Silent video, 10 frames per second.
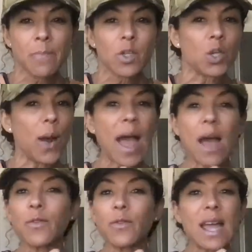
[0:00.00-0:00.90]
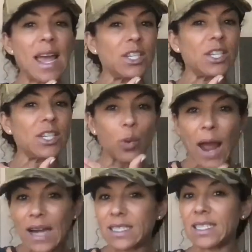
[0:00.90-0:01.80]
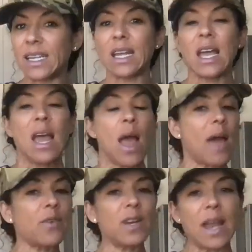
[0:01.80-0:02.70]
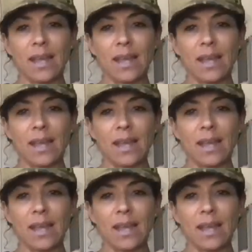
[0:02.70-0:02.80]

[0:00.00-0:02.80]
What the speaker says: So every day, start practicing every day.